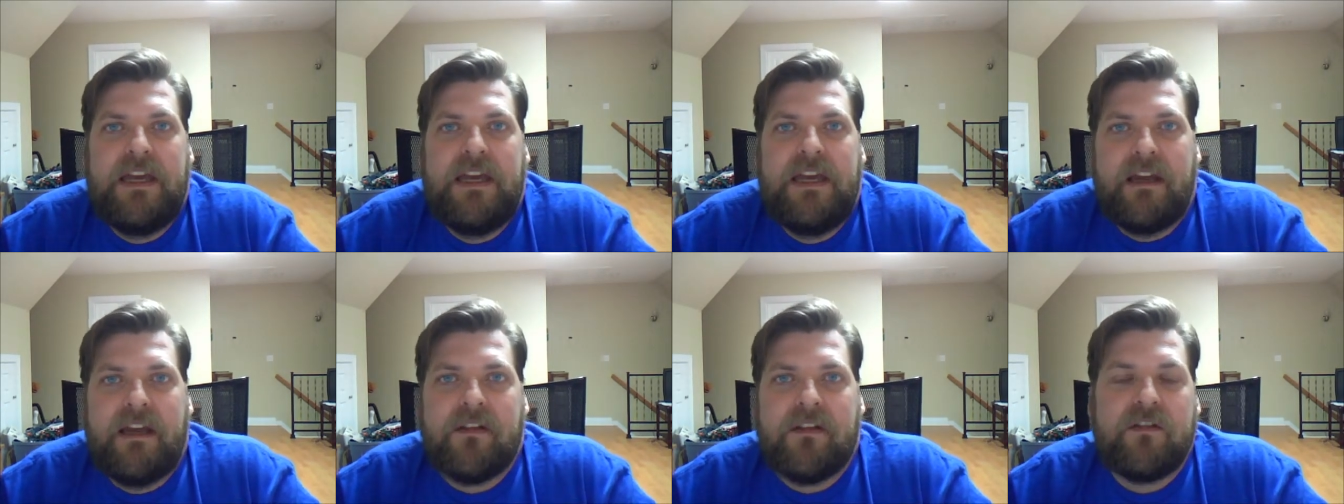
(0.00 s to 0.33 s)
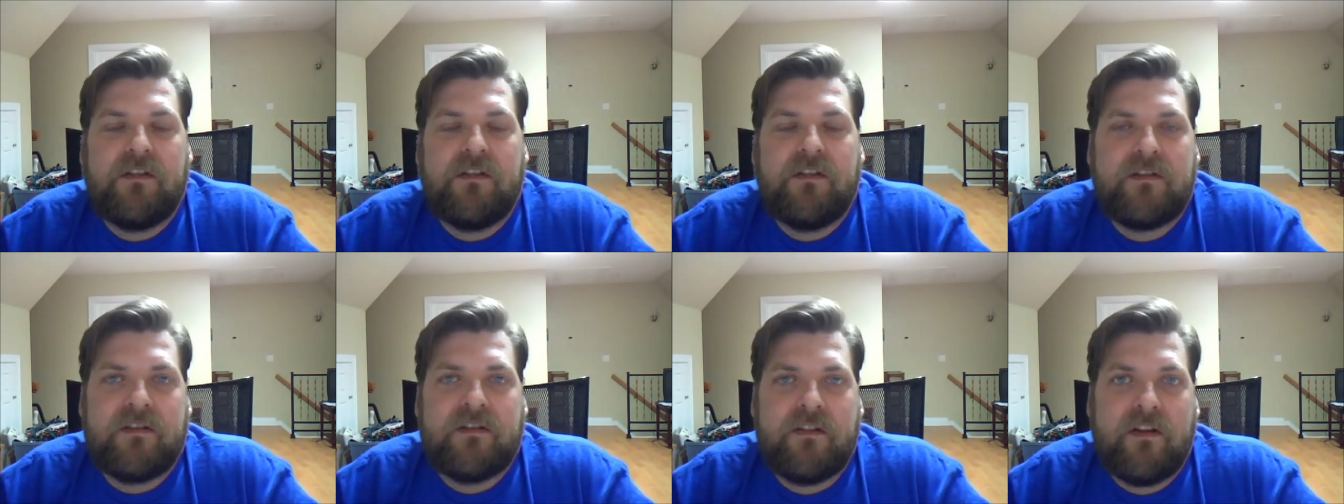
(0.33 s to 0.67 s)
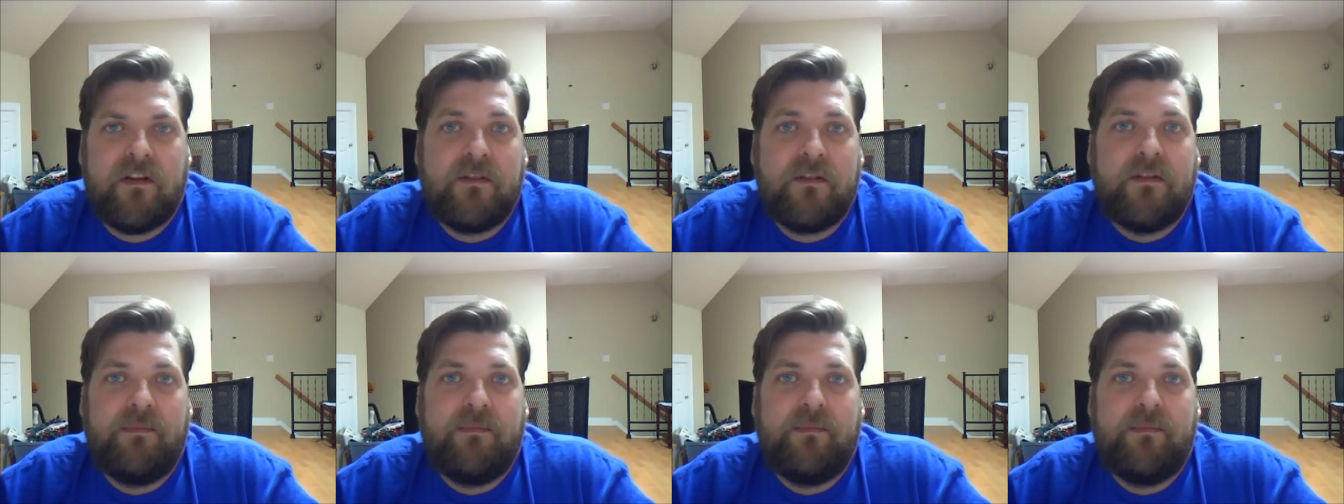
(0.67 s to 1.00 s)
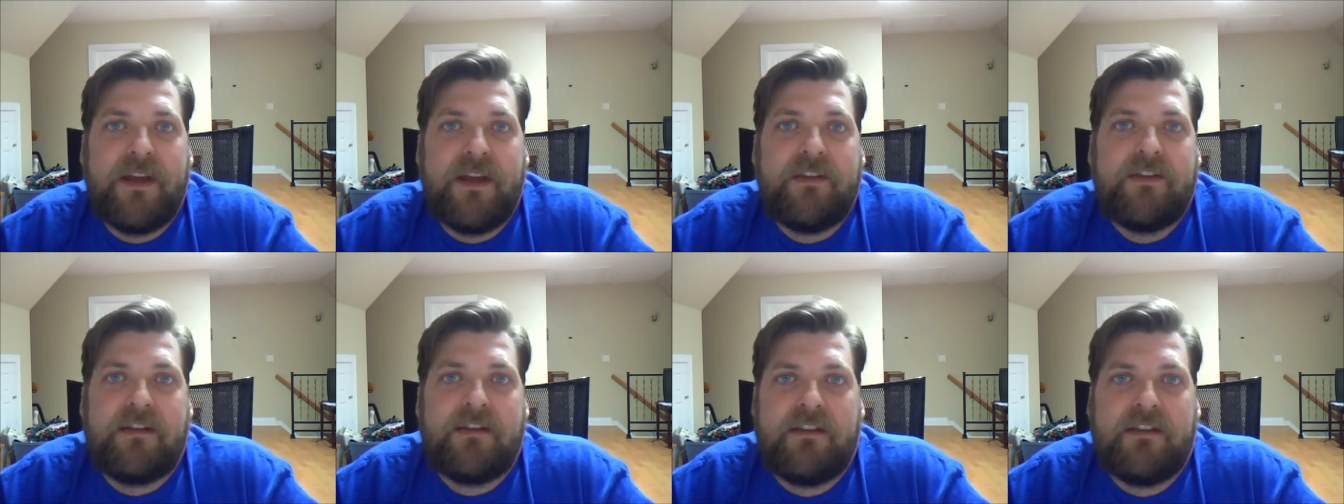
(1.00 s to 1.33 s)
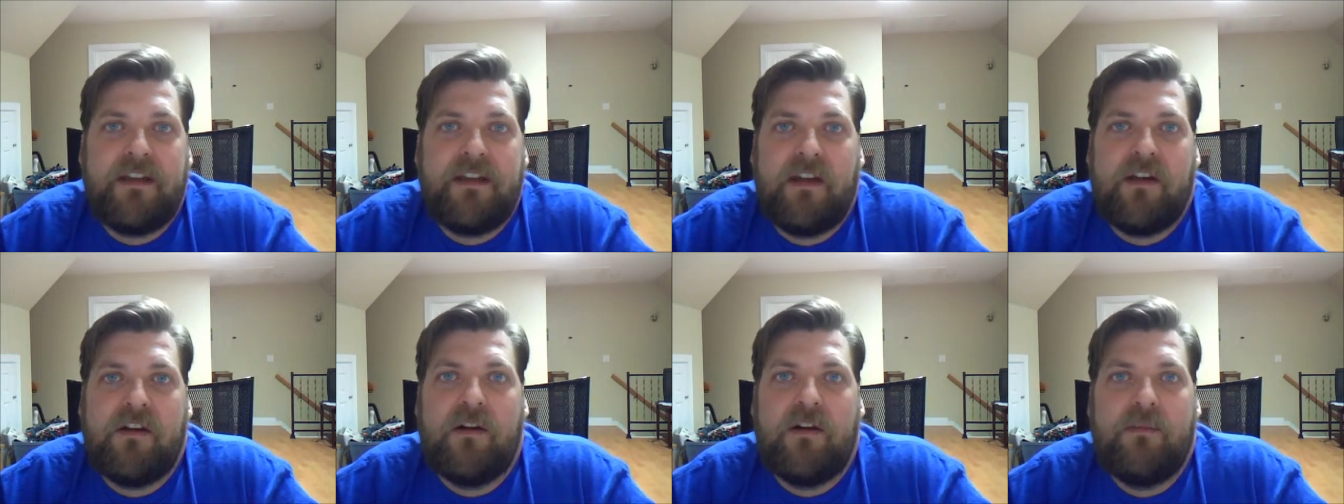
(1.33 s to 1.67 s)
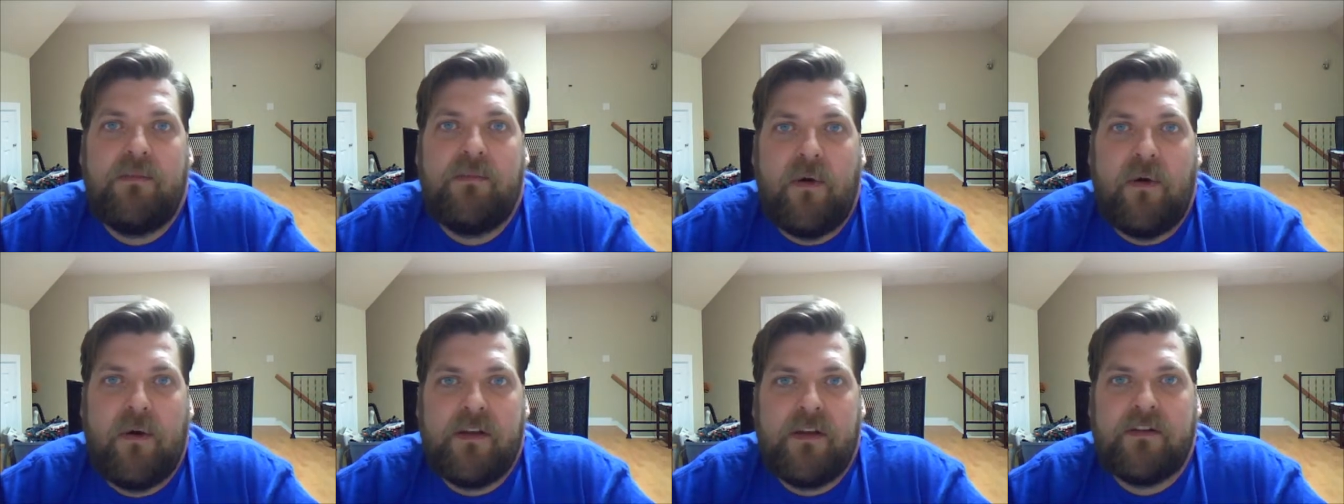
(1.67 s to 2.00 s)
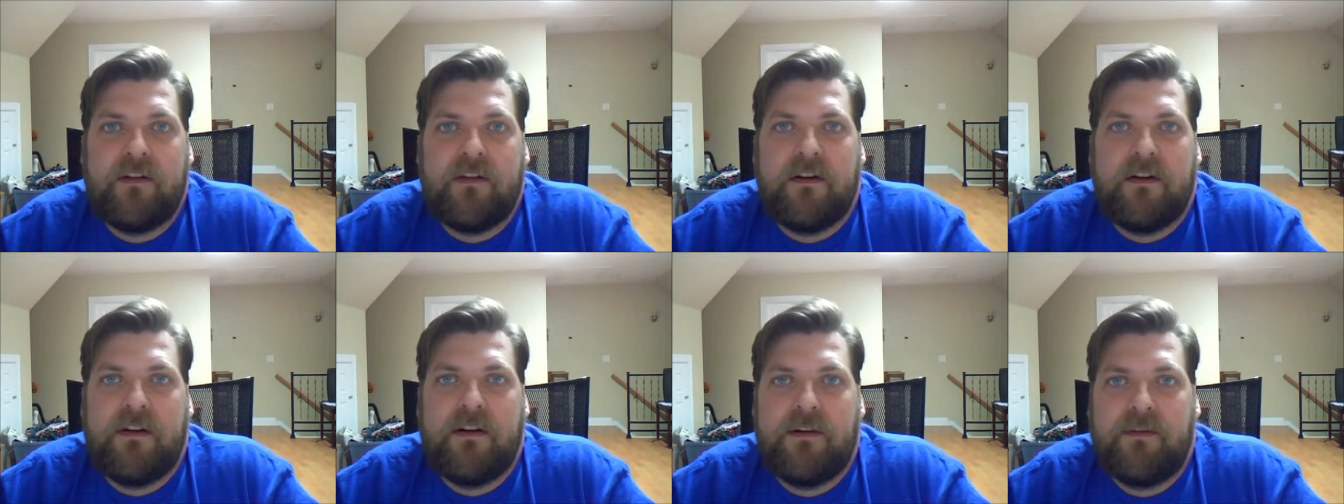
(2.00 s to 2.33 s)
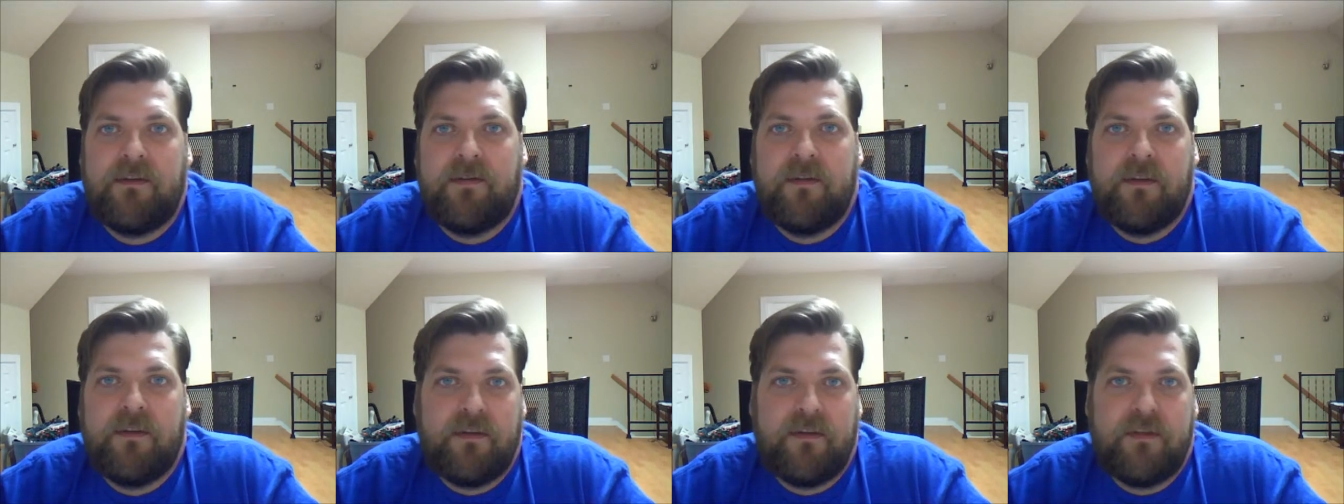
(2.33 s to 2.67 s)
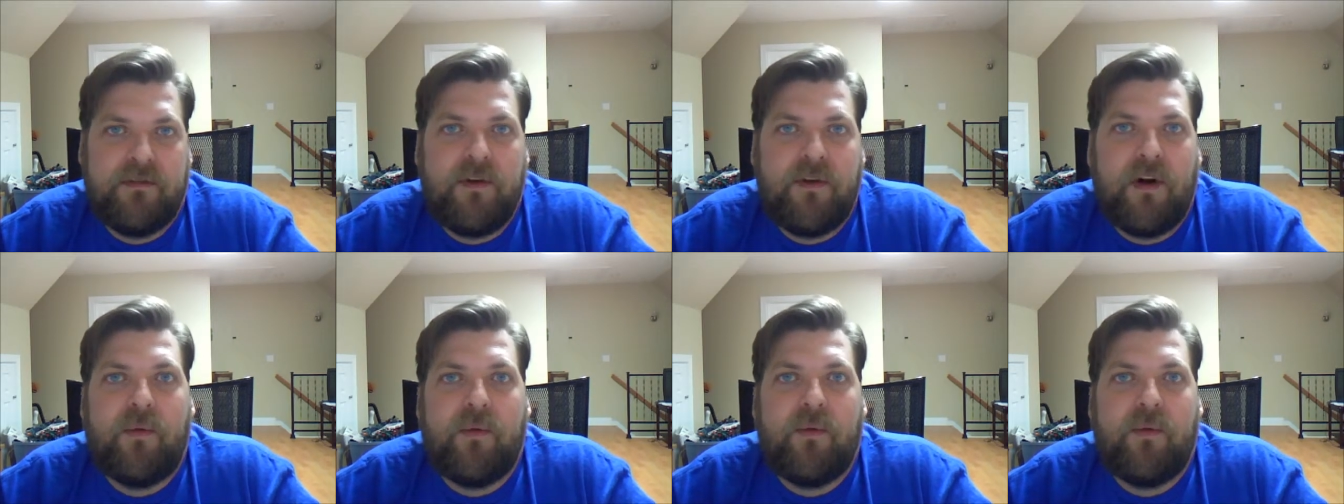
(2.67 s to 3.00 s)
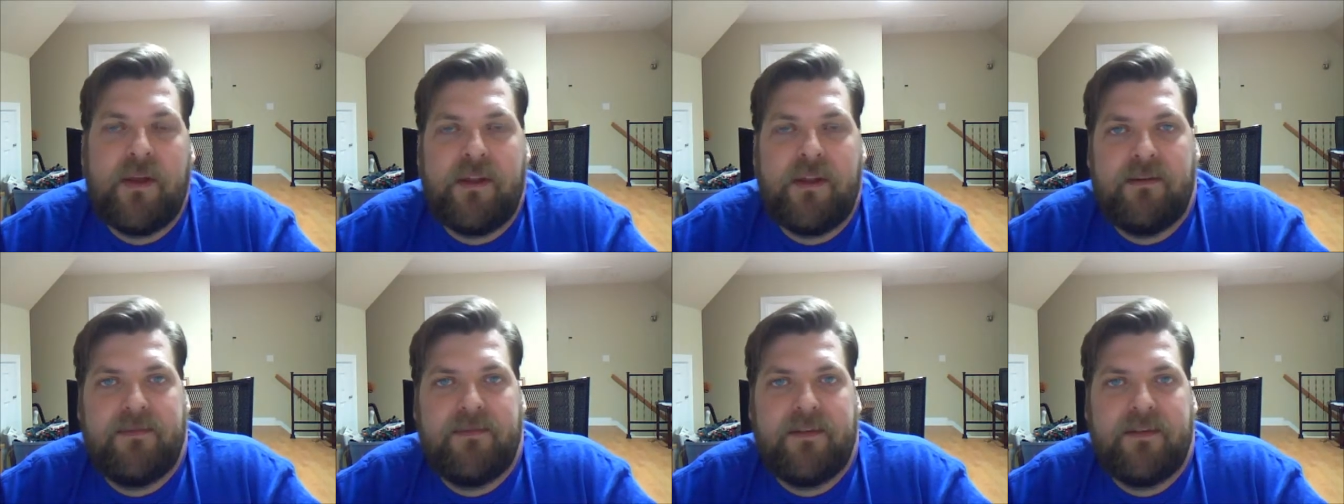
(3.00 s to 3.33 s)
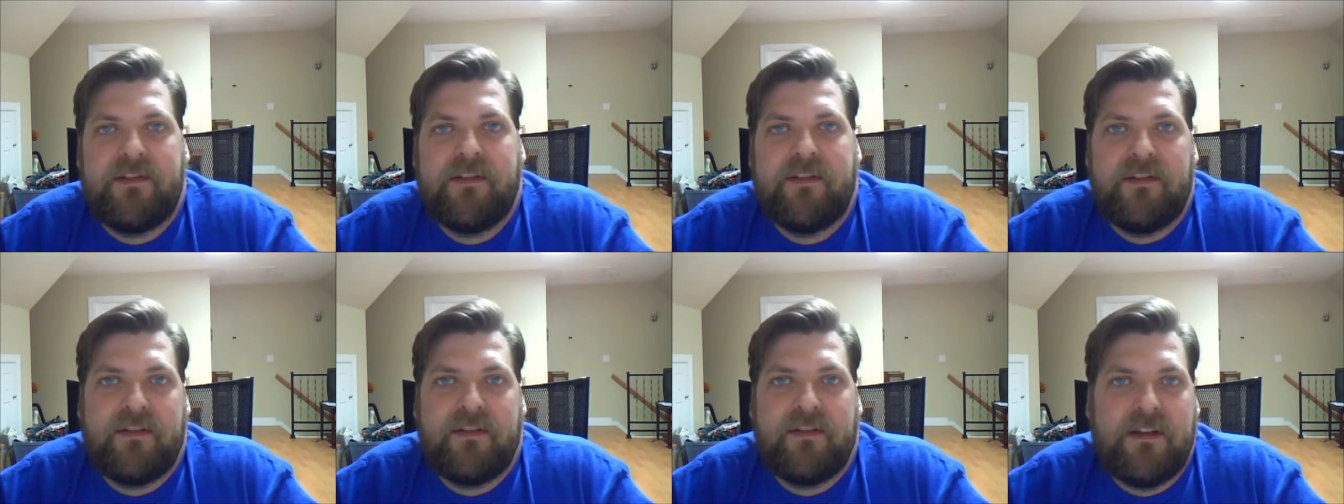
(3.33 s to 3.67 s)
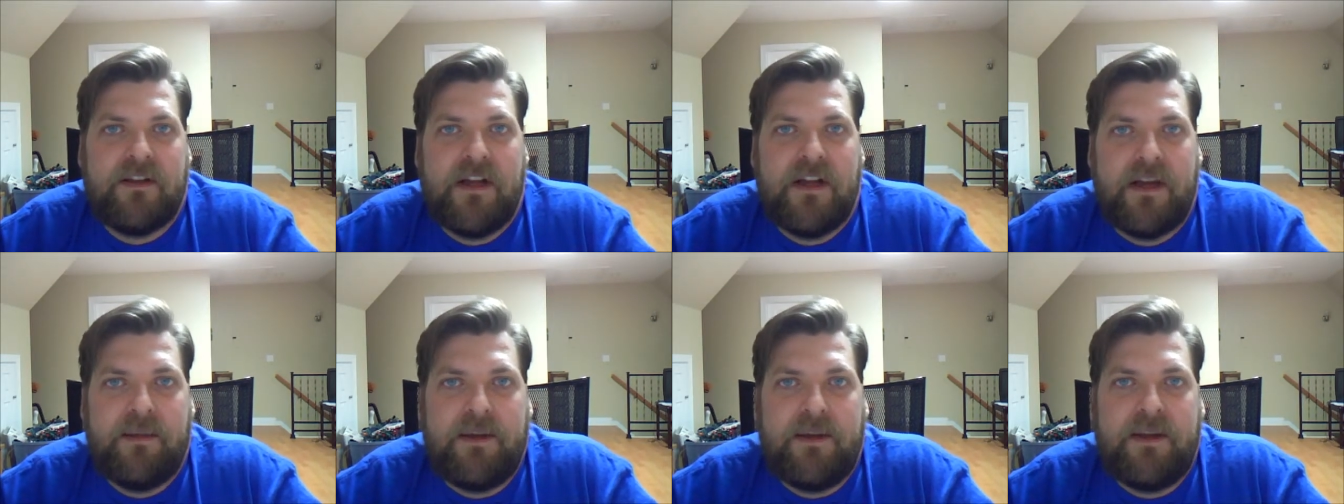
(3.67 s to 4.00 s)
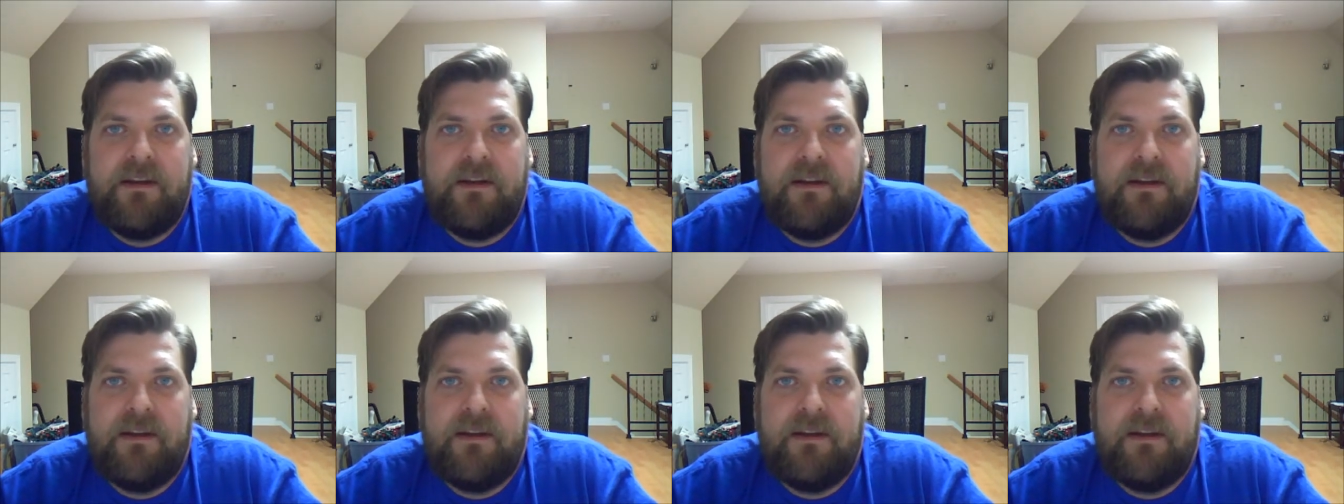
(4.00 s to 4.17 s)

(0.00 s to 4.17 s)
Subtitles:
And so some basic take-home points are, first of all, weather versus climate.